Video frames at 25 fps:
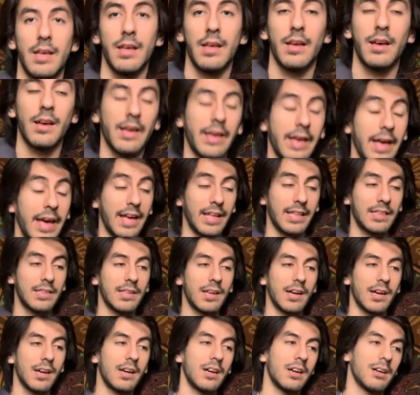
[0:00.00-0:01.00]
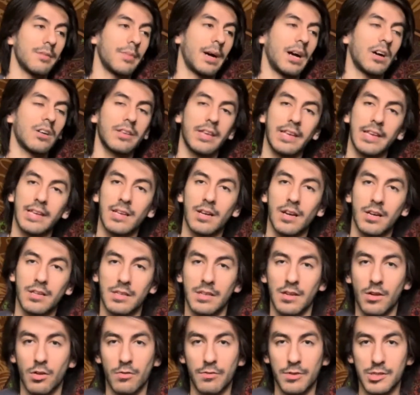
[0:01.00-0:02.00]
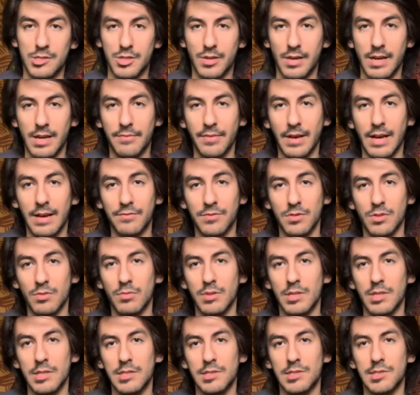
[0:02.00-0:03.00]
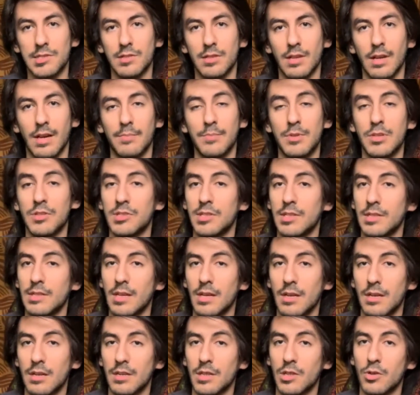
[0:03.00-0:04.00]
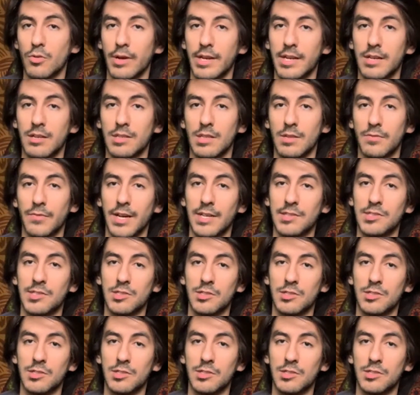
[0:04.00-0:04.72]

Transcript: And I'll kick on an overdrive afterwards. I'm using the Earthquaker Devices